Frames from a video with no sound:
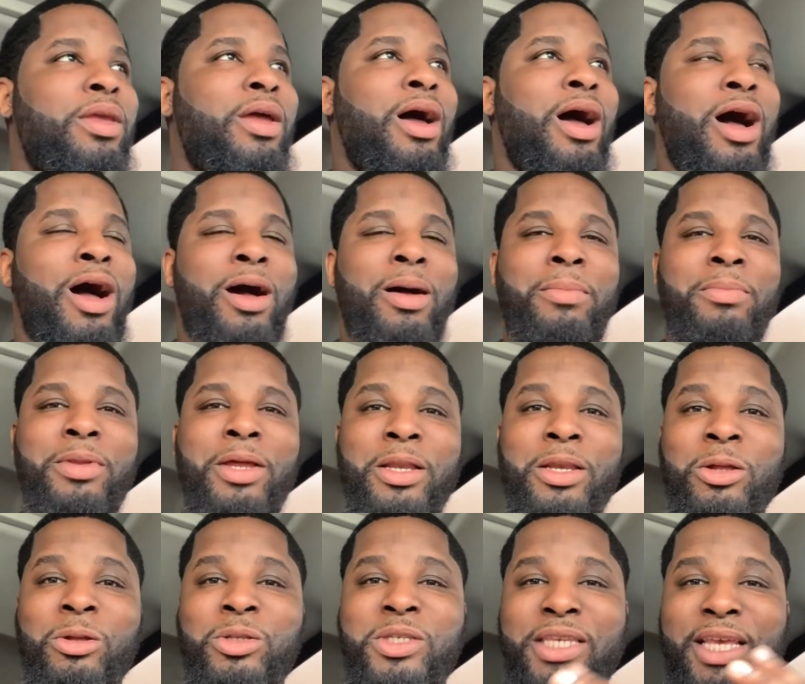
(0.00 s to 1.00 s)
Um, the
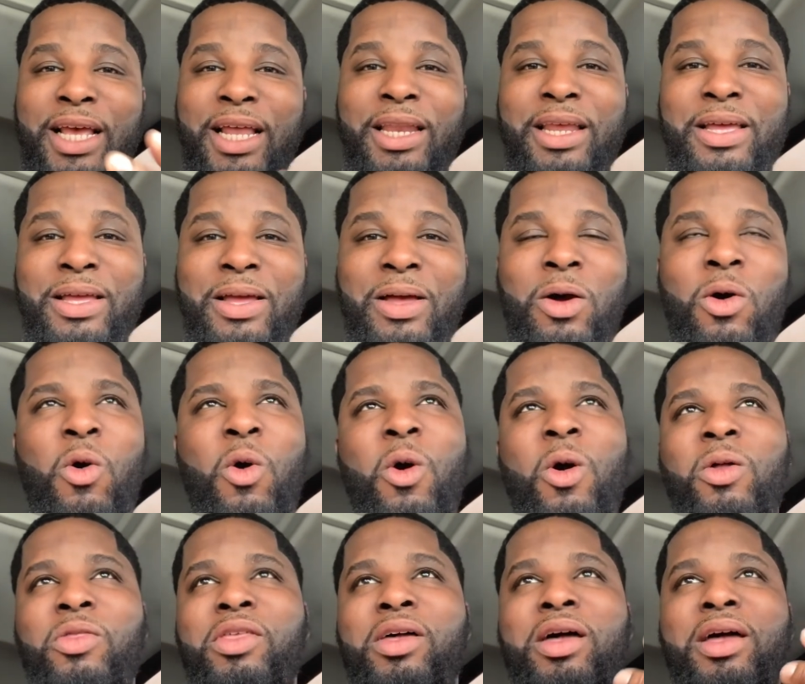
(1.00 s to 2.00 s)
Nutella
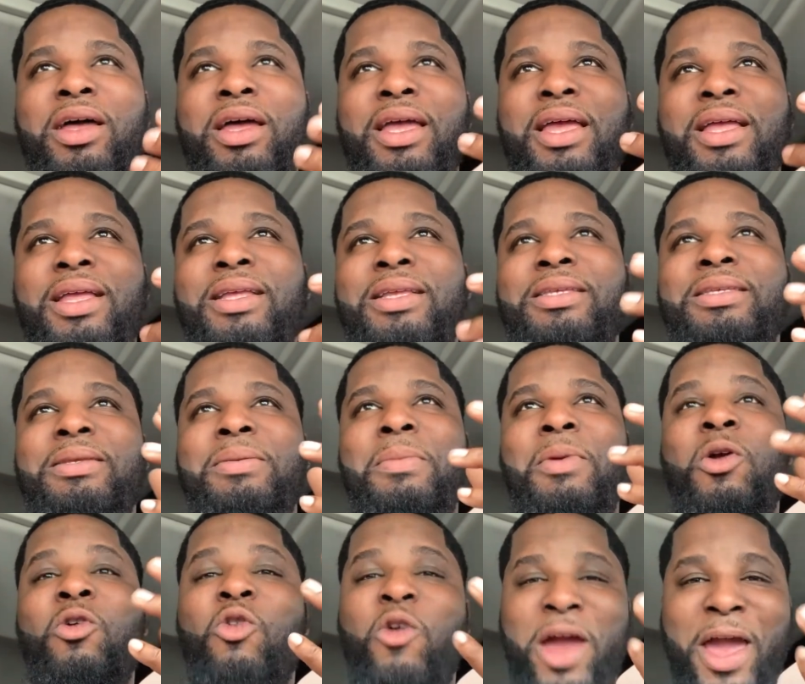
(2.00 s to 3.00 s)
or the
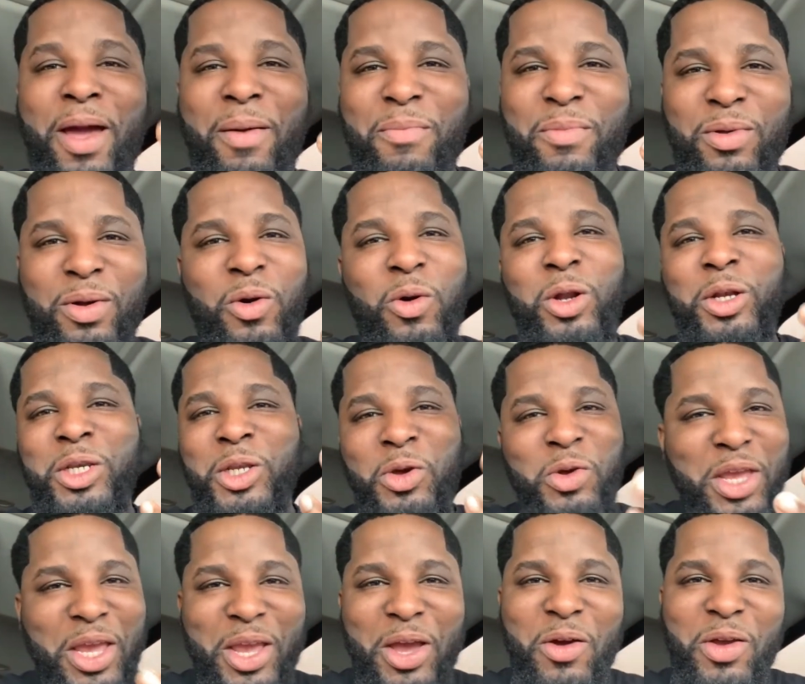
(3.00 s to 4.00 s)
crap or
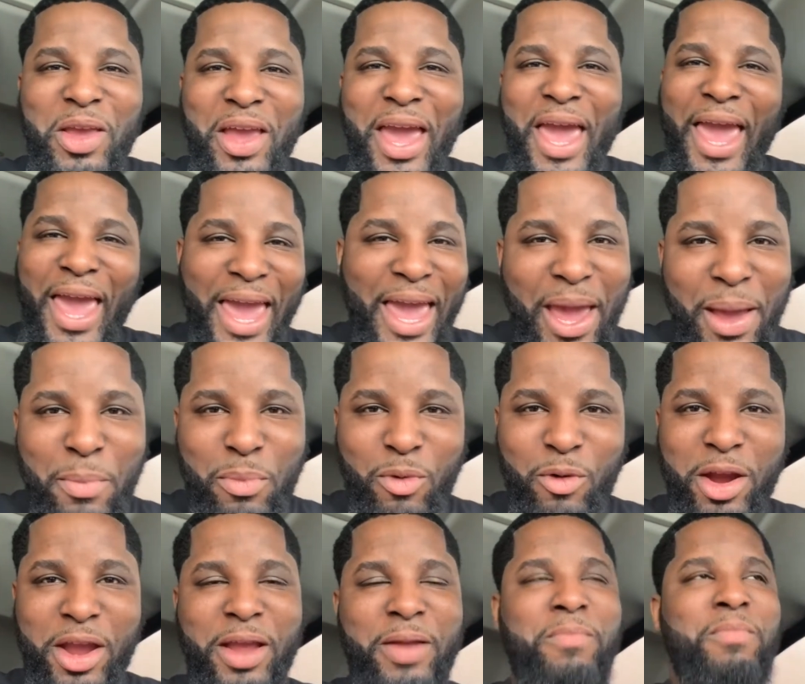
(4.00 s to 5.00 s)
dookie on your hand
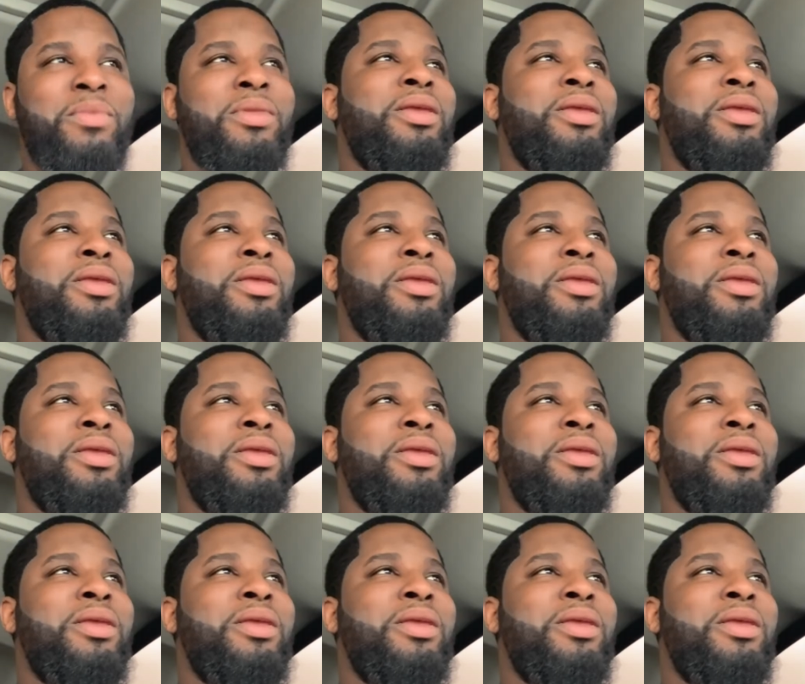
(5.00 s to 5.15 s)
prank.